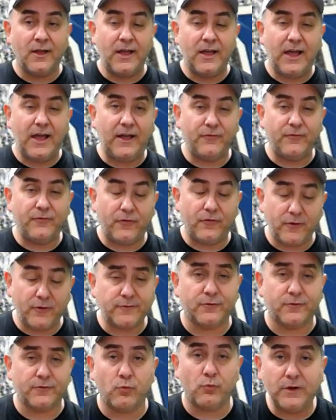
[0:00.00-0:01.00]
And this is
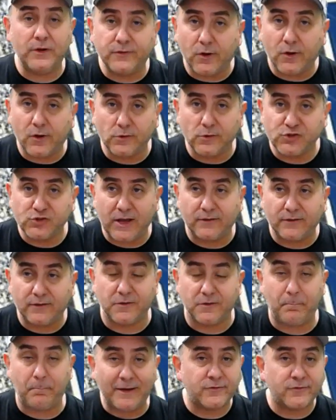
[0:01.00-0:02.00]
the reason Coach K is the
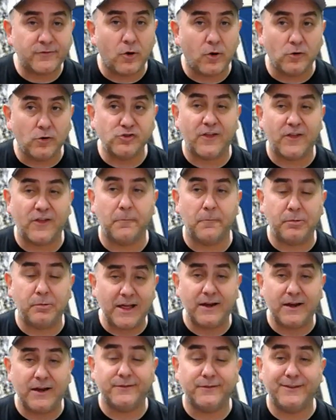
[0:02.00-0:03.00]
best coach on the
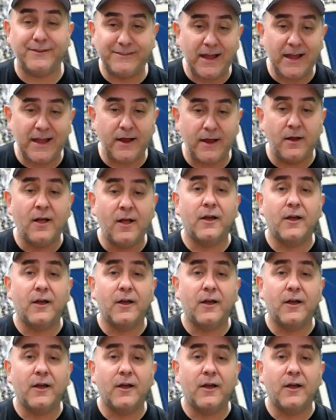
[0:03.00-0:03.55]
planet today,